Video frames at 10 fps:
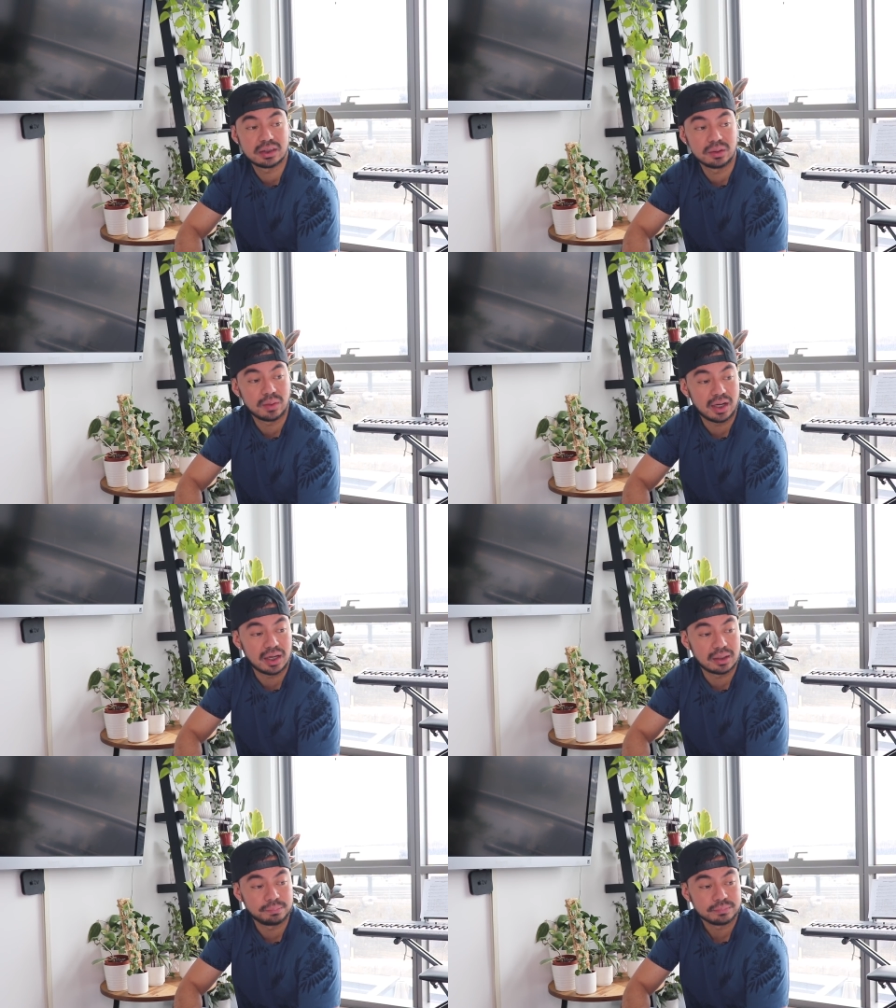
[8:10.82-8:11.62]
to
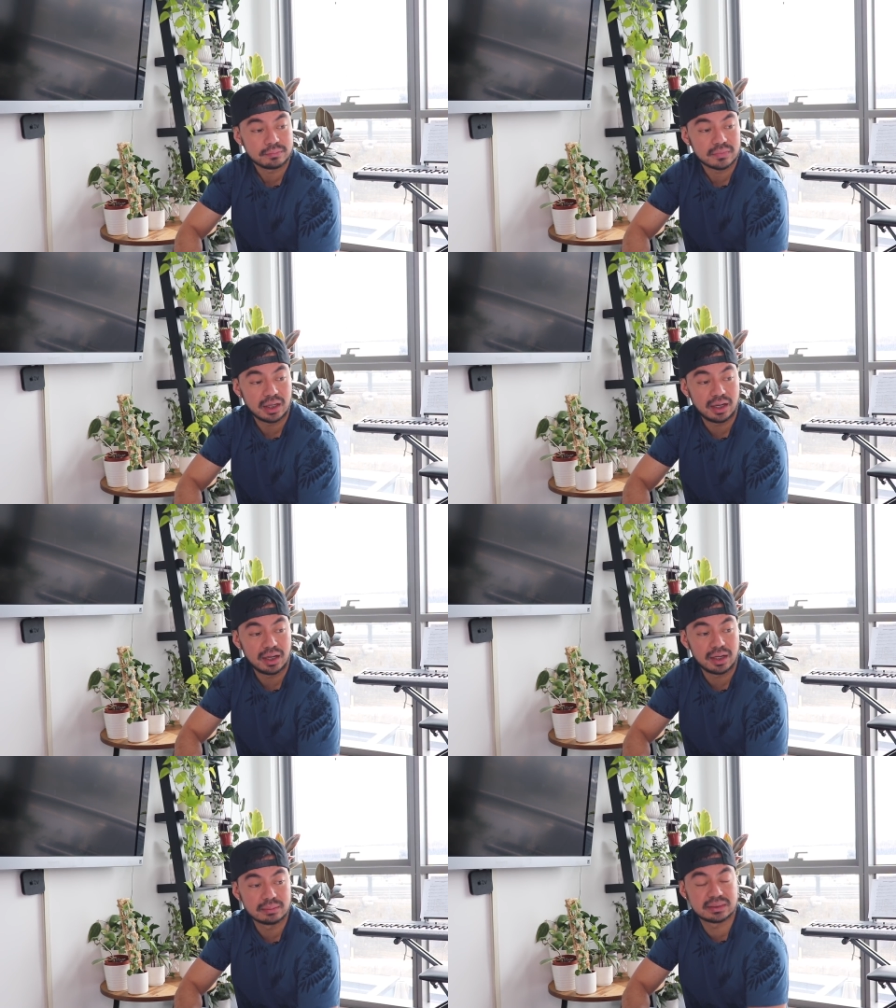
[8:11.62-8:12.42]
um,
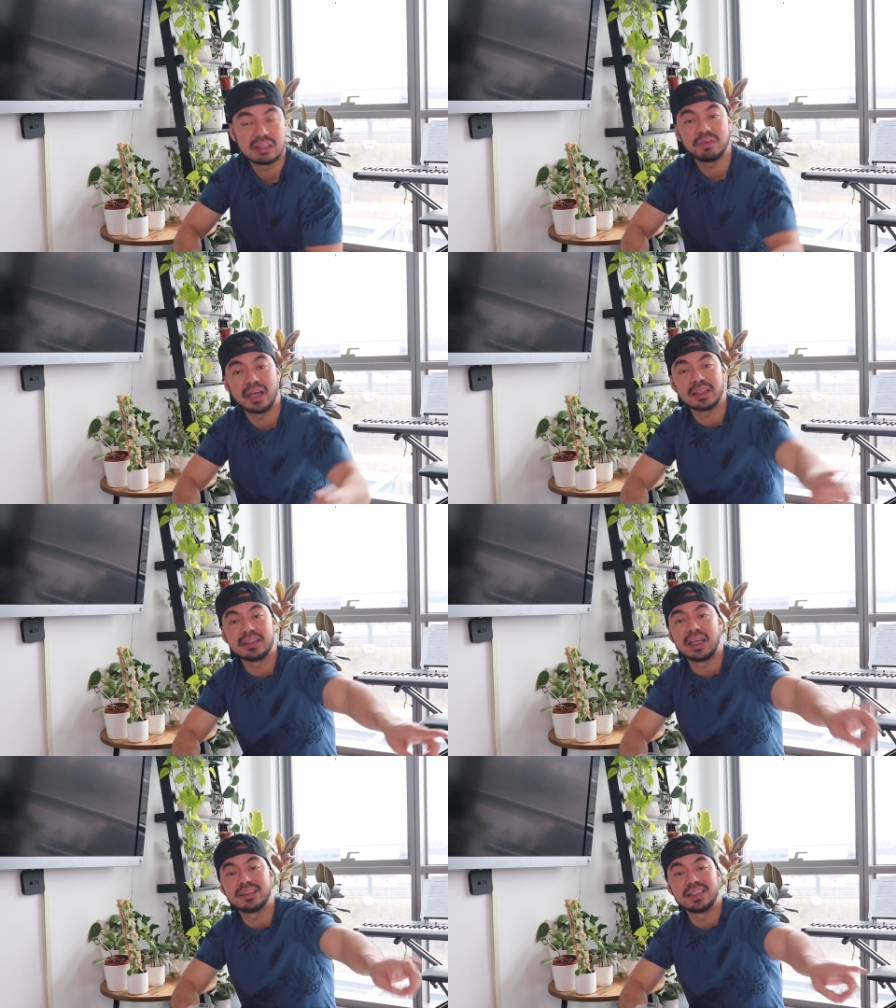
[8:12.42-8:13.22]
uh, see if I can
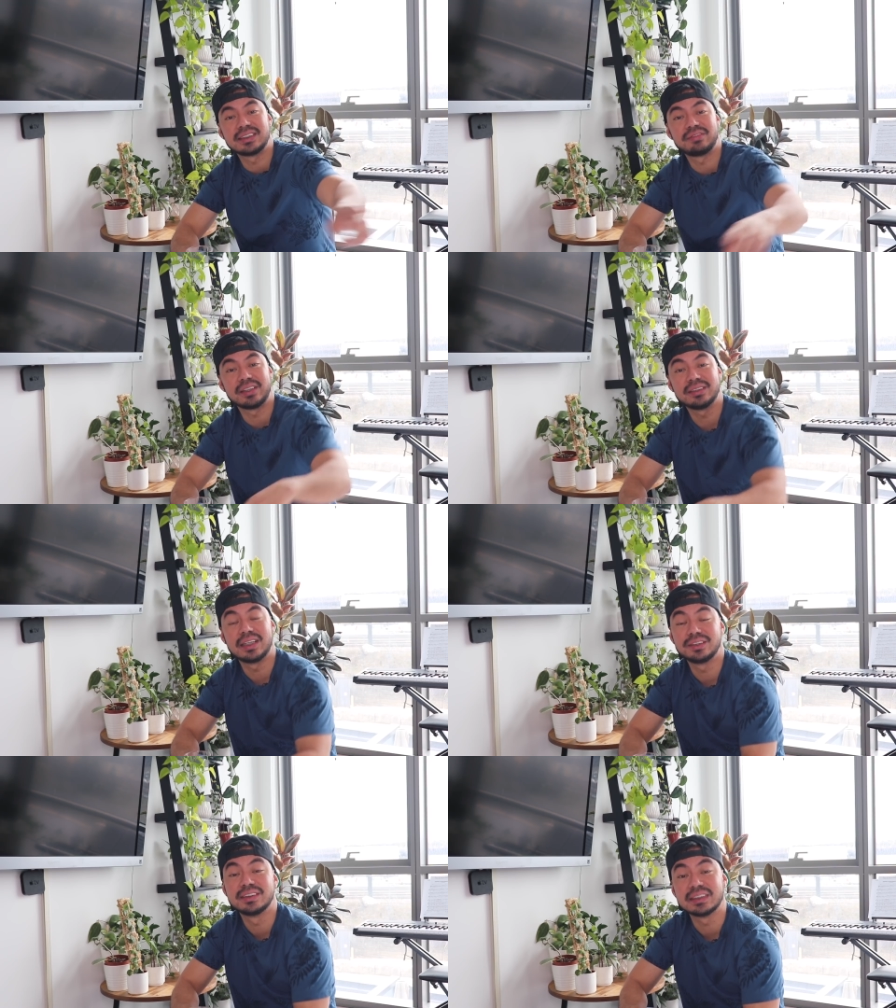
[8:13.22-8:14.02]
get this
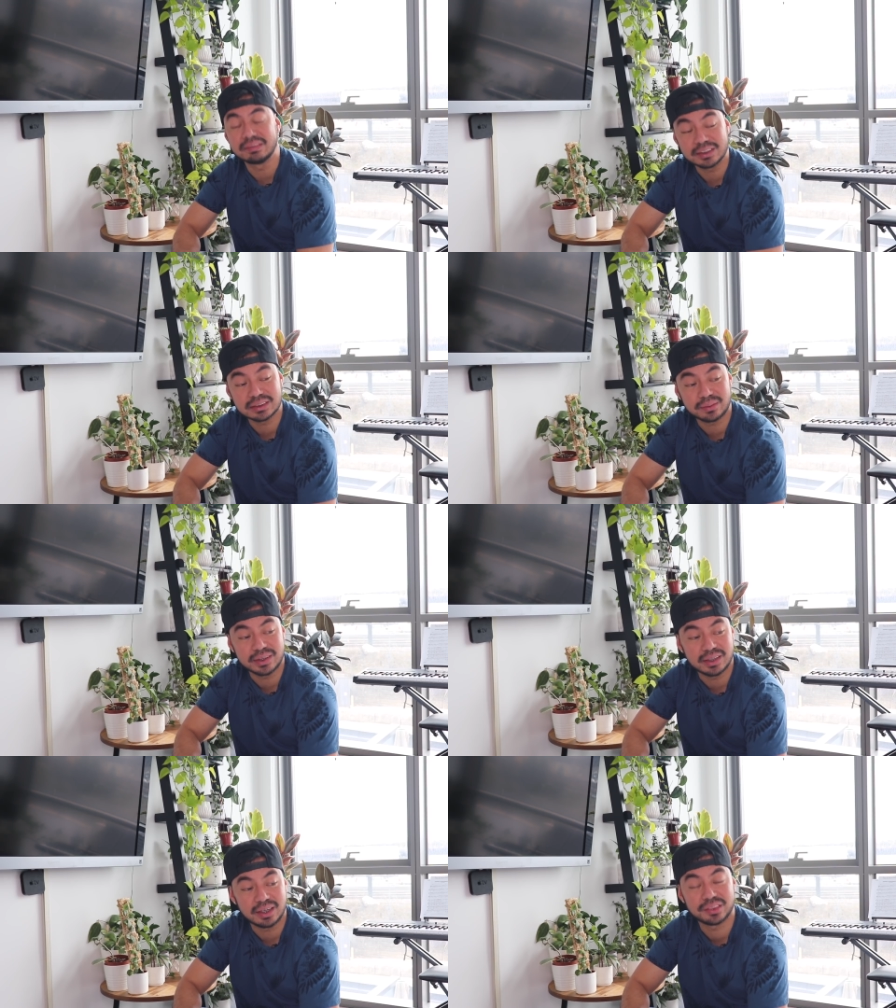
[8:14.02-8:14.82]
philodendron silver
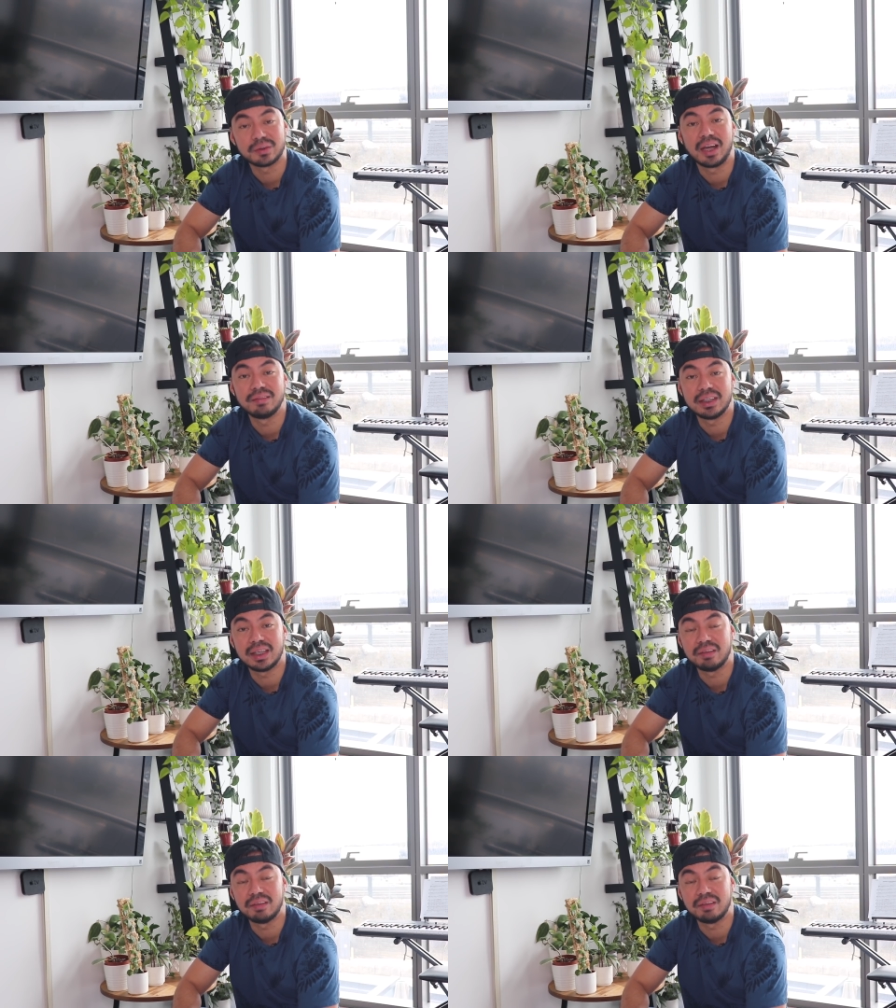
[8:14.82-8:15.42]
sword uh, thriving.